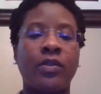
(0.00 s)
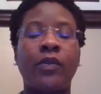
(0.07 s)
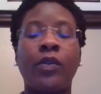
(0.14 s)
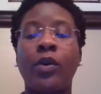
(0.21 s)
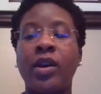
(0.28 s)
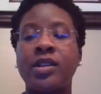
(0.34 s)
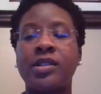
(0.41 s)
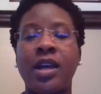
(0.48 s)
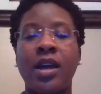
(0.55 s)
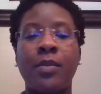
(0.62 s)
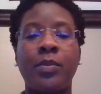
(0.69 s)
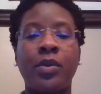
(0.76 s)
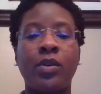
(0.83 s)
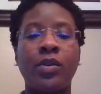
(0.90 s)
For
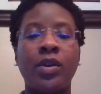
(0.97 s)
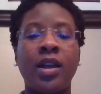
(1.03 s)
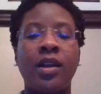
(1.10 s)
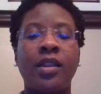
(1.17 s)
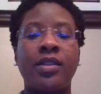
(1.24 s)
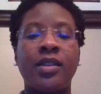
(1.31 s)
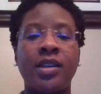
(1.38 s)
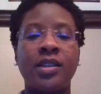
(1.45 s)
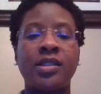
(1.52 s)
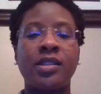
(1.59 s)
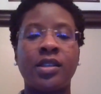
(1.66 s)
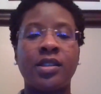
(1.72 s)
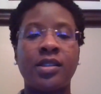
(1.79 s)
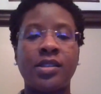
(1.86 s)
example,
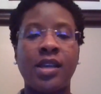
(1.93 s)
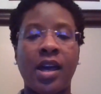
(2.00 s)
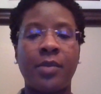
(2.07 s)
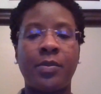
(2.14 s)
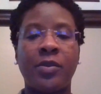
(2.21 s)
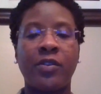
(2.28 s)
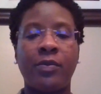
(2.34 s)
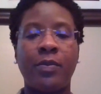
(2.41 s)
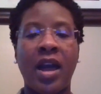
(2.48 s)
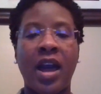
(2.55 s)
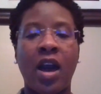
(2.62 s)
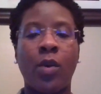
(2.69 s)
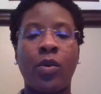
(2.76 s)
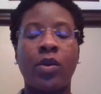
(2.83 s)
this type of
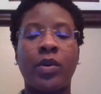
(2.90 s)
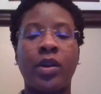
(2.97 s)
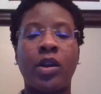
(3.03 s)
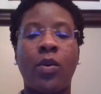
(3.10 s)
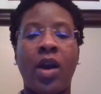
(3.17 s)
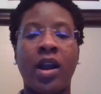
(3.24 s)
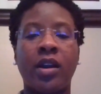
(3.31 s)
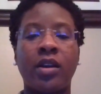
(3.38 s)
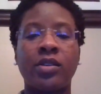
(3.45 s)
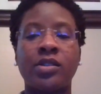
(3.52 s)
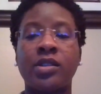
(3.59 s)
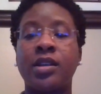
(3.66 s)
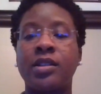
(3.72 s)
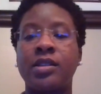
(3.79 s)
power
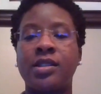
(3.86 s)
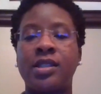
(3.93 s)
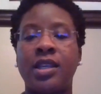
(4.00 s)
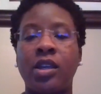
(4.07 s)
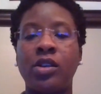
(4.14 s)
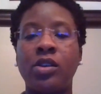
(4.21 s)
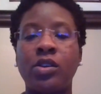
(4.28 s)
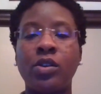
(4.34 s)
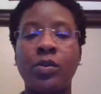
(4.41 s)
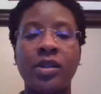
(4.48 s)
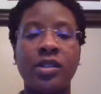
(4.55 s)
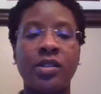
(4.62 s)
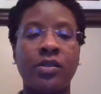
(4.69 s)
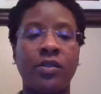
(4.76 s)
requires
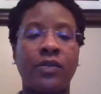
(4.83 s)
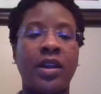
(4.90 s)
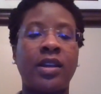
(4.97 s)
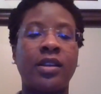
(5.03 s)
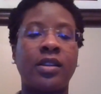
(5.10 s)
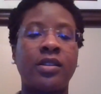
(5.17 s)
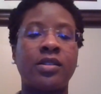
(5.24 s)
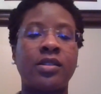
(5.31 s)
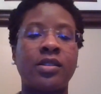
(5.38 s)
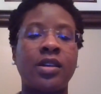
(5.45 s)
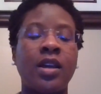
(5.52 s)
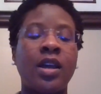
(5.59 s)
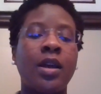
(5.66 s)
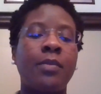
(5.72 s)
continuous surveillance
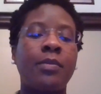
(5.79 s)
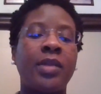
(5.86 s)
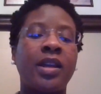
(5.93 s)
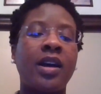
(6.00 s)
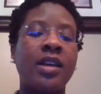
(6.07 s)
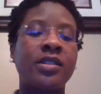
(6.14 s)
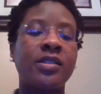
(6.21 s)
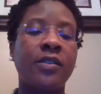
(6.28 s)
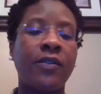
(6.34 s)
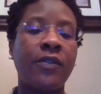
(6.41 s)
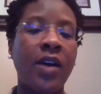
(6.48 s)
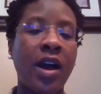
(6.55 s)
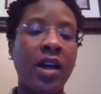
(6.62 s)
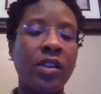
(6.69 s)
because the
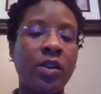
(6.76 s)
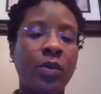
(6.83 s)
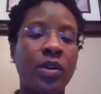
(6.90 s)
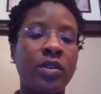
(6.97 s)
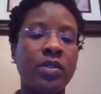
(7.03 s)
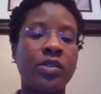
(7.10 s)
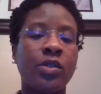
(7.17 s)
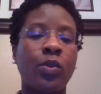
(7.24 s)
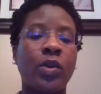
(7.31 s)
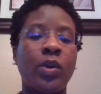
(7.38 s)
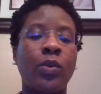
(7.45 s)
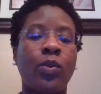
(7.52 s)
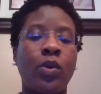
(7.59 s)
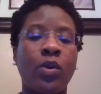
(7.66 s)
followers'
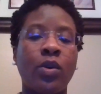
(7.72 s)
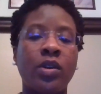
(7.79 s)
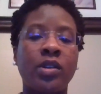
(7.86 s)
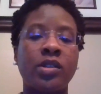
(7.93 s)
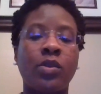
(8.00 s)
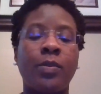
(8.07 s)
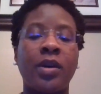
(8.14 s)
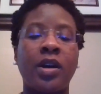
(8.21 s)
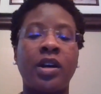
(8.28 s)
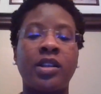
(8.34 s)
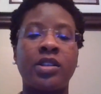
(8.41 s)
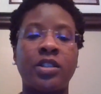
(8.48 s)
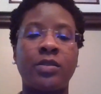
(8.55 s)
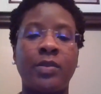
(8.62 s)
rewards or
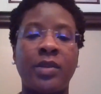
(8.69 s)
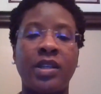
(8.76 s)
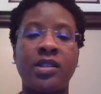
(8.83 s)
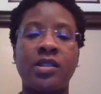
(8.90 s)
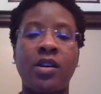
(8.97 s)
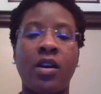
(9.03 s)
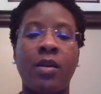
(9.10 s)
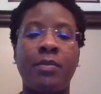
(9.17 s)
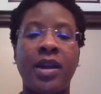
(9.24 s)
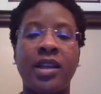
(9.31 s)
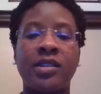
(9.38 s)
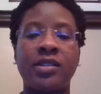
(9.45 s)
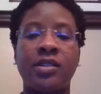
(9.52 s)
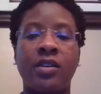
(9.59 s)
punishments are
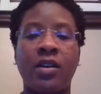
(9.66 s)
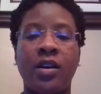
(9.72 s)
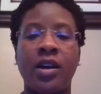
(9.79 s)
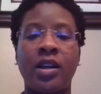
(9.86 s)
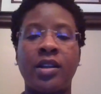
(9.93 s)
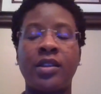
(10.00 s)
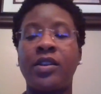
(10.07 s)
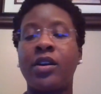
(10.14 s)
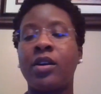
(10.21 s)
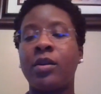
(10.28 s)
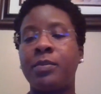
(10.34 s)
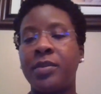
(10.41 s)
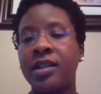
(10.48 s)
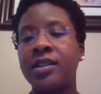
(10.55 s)
based on their
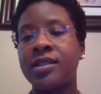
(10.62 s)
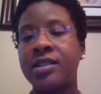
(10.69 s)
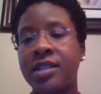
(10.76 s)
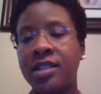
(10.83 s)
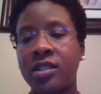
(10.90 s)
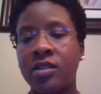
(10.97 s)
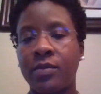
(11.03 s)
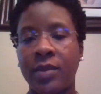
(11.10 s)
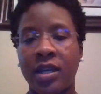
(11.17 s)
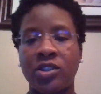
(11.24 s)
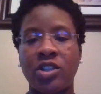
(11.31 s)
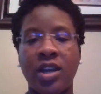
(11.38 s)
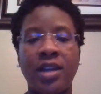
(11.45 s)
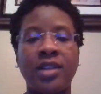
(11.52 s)
ability to make
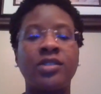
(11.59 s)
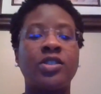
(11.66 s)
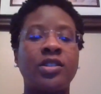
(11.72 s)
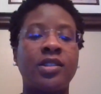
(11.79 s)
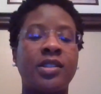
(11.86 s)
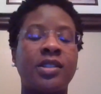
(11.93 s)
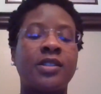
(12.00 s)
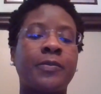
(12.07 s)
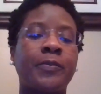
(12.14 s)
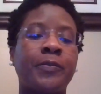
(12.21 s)
changes.